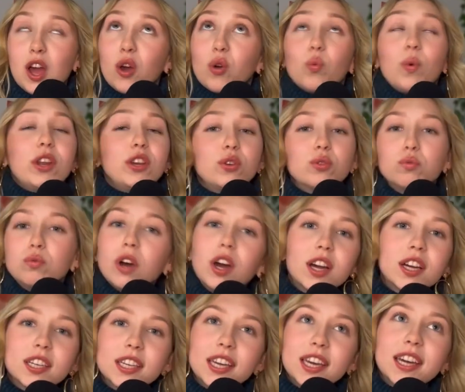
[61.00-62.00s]
when you're
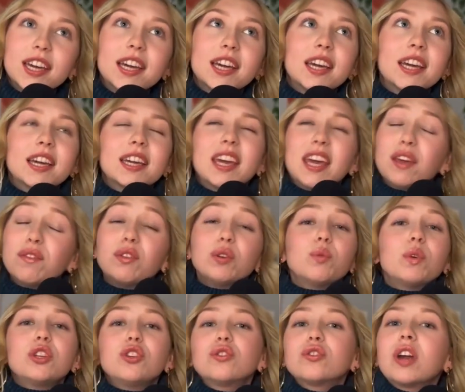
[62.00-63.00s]
working, even
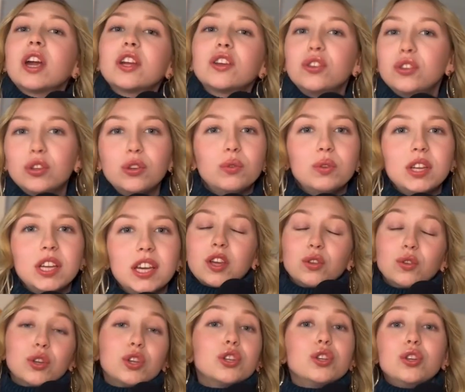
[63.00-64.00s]
when you're at uni.
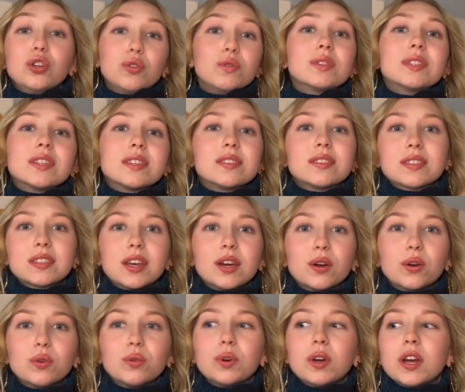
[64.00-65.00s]
You can use this
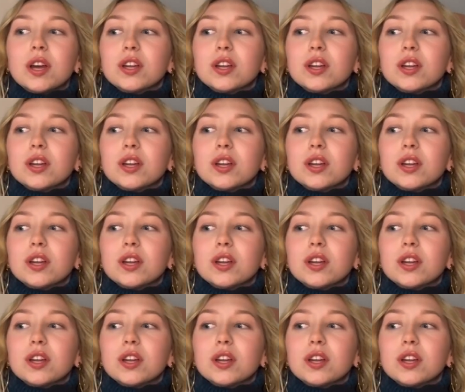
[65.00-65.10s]
skill